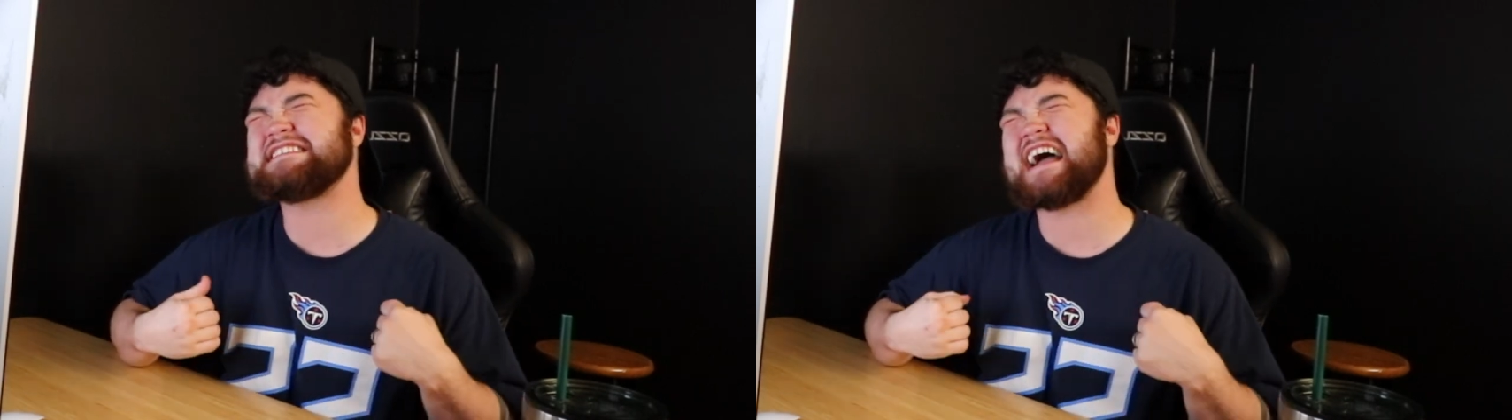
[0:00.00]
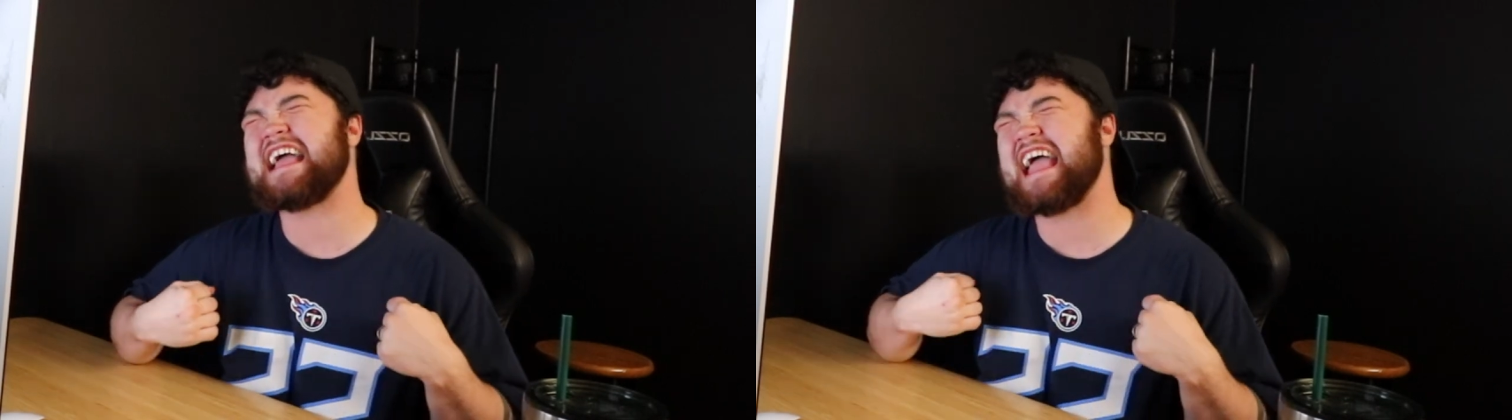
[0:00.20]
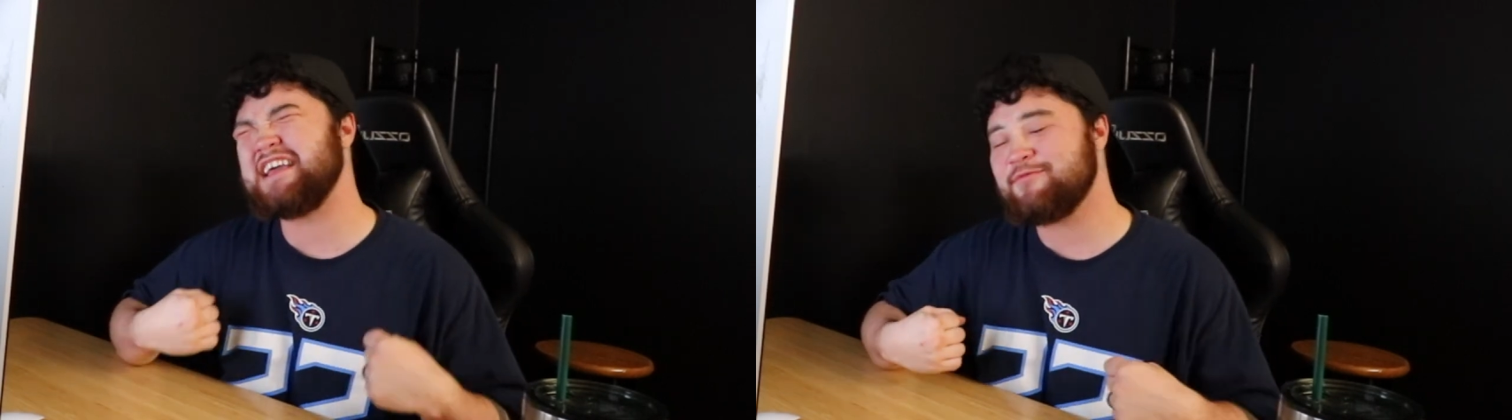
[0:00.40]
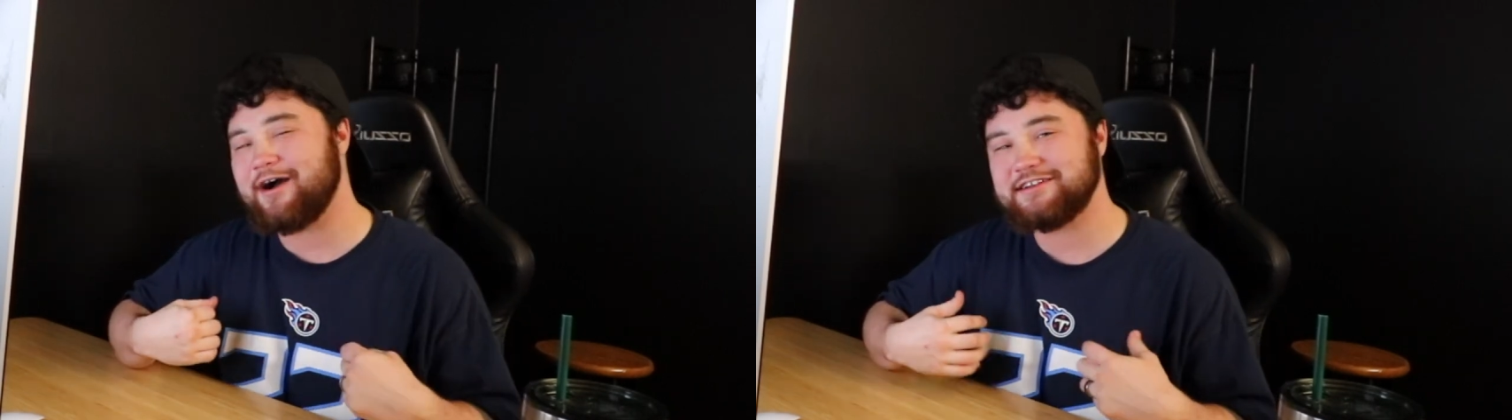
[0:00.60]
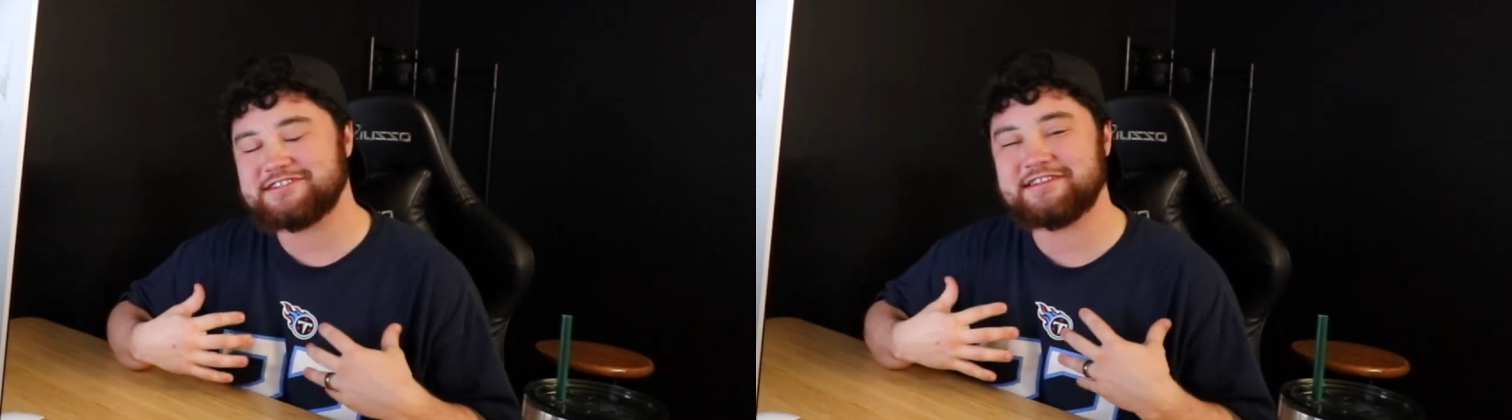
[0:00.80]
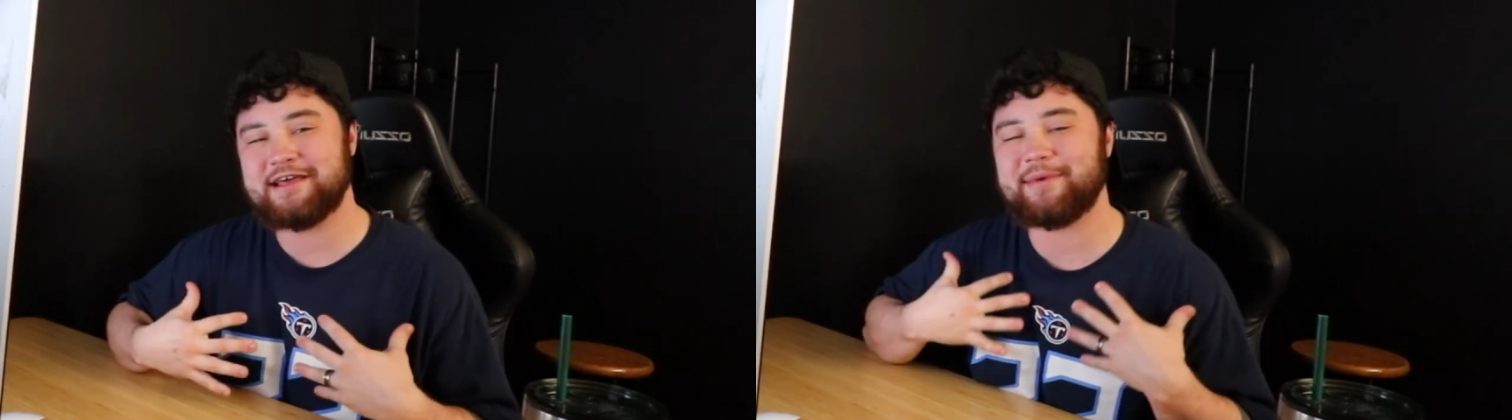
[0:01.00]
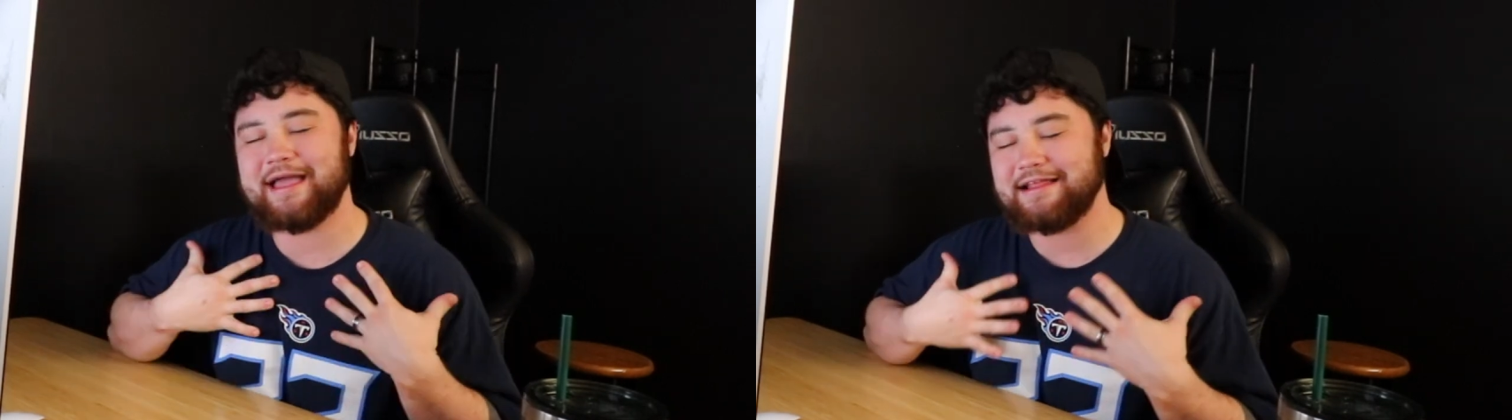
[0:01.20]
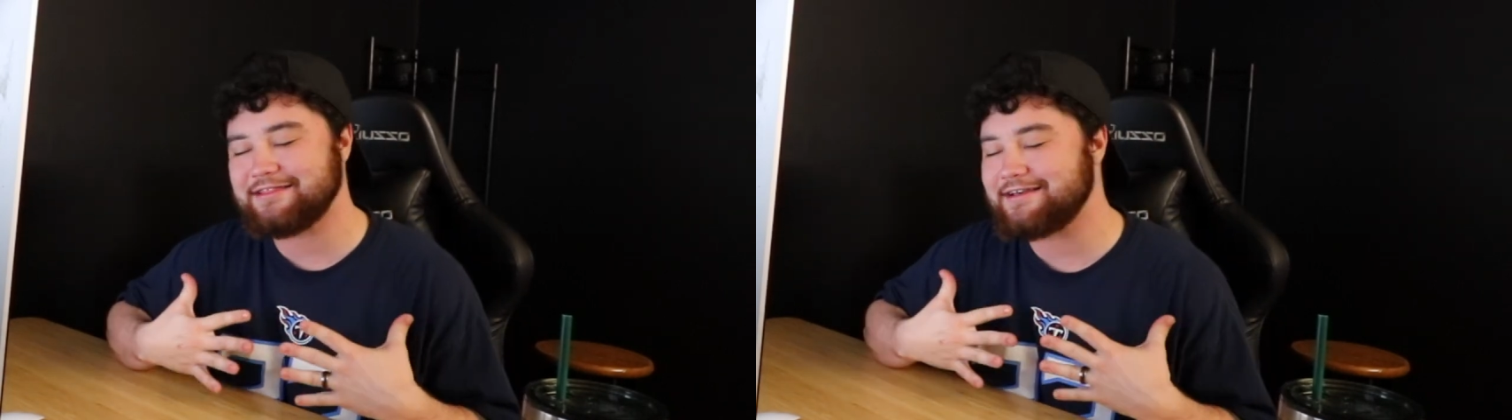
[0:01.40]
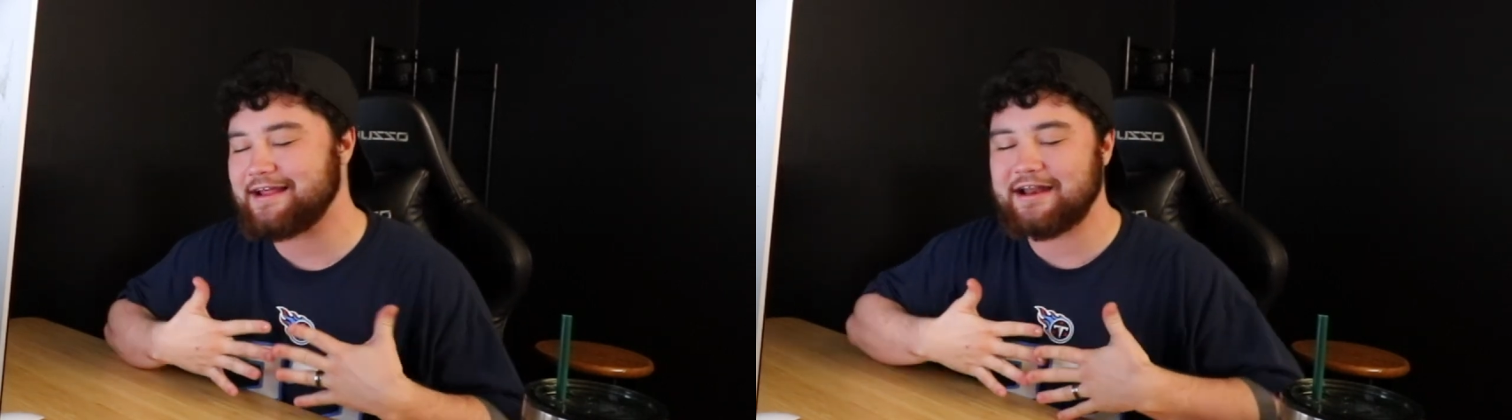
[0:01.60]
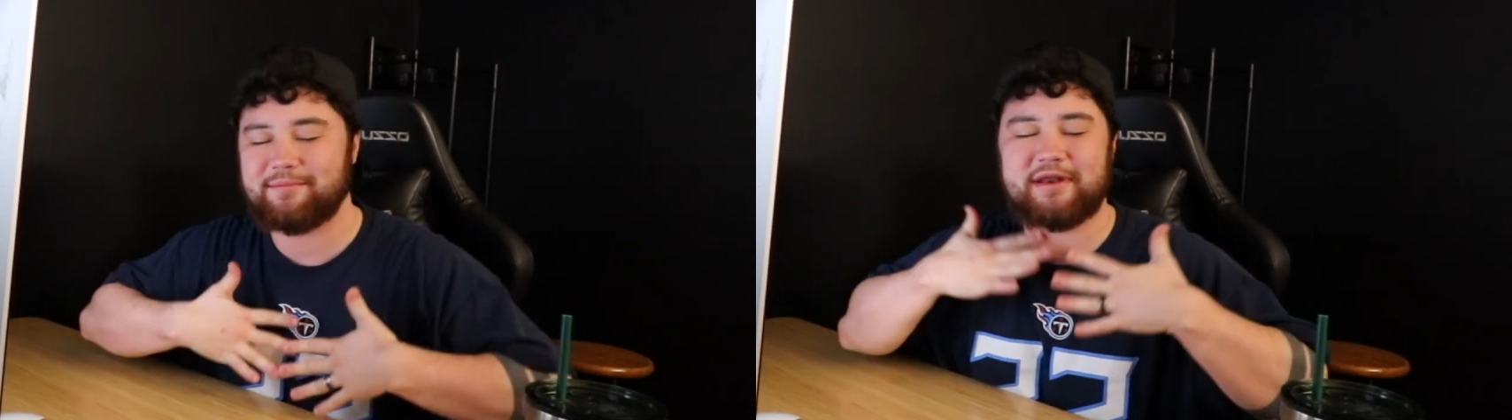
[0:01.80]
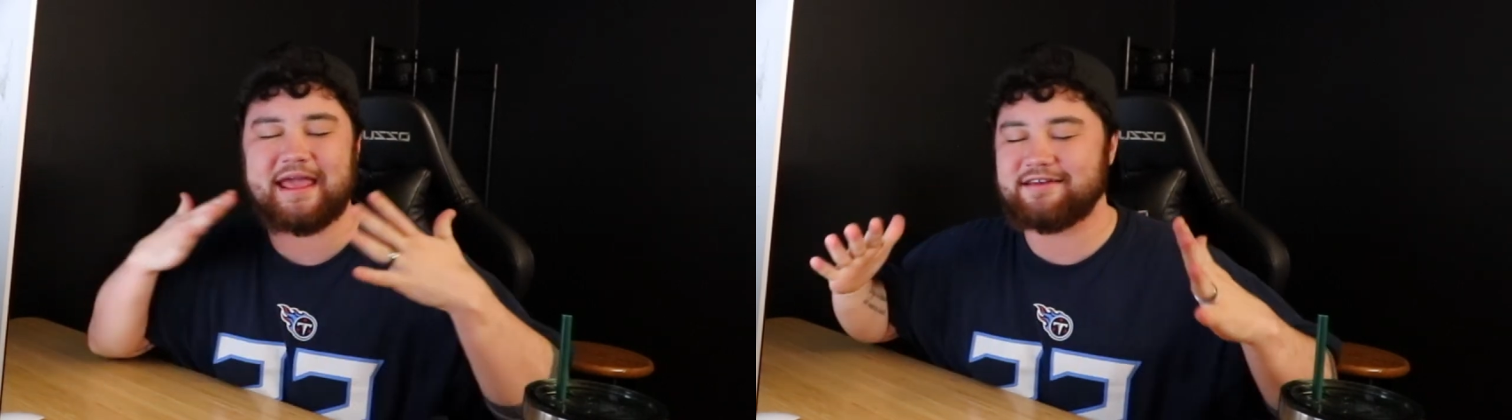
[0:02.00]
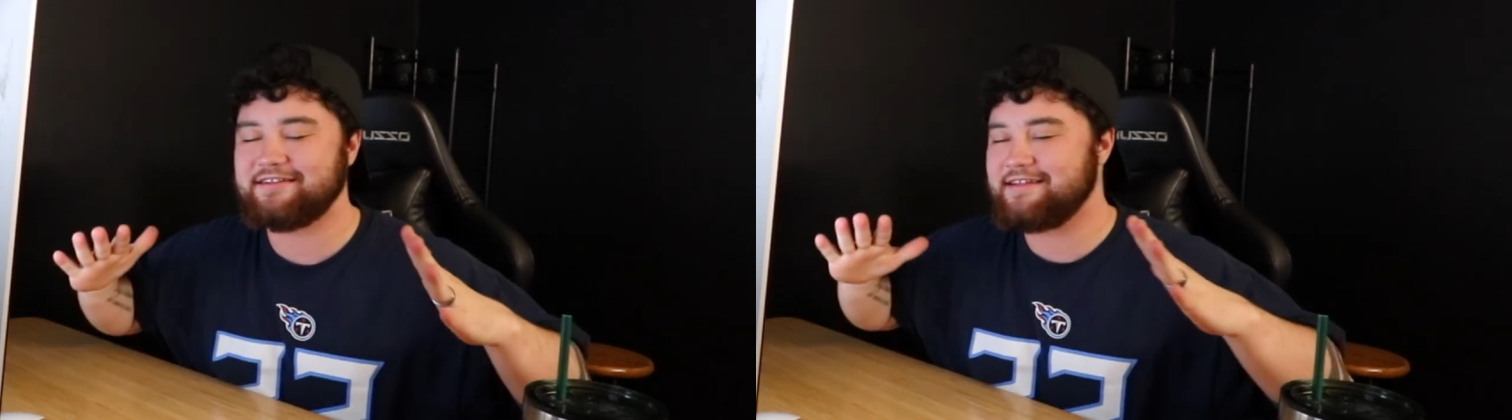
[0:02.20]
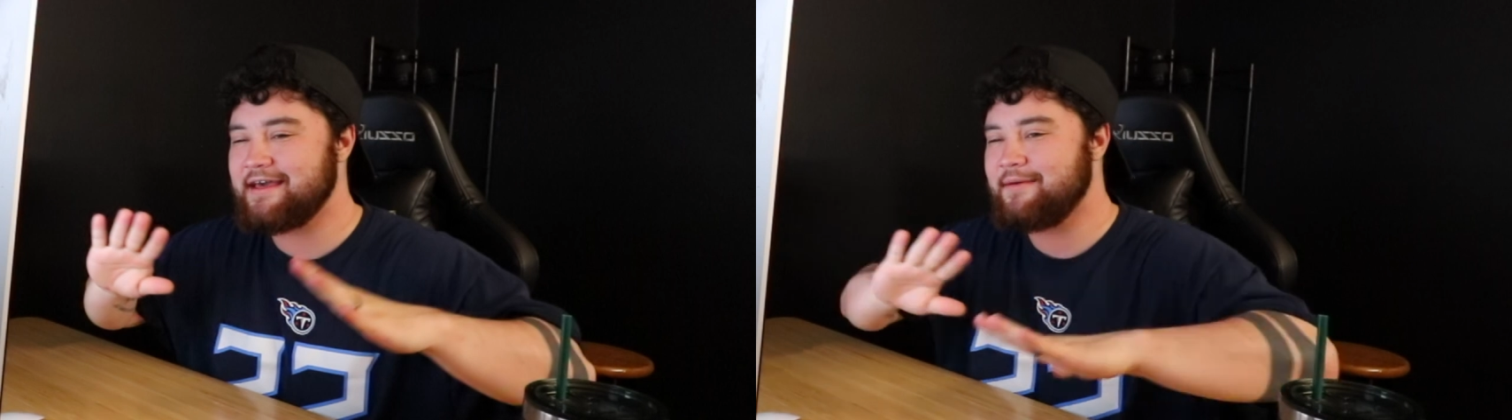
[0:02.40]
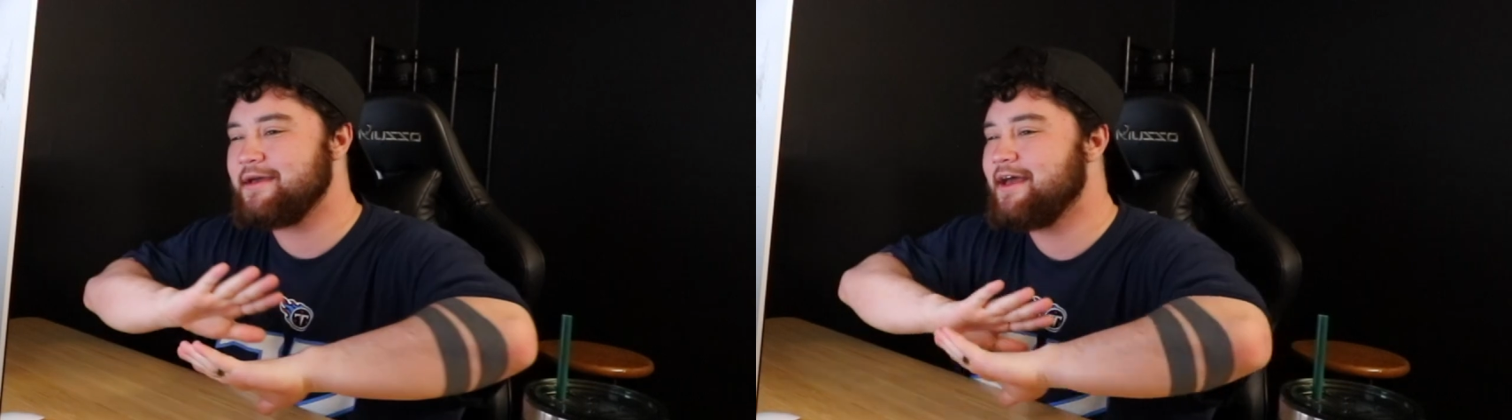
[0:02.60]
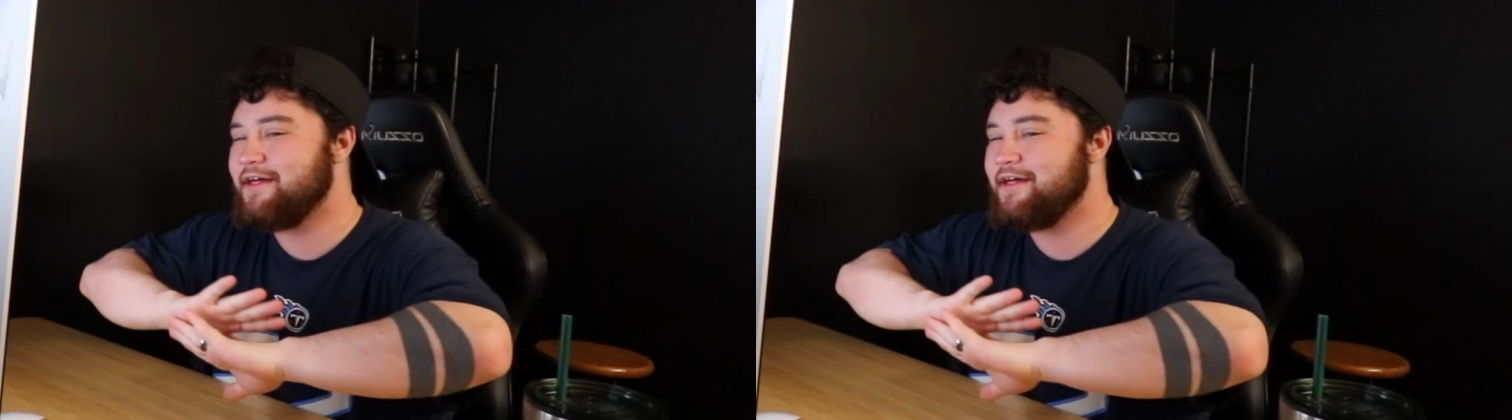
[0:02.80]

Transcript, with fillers: I hate watching them. I hate looking at them and handling them.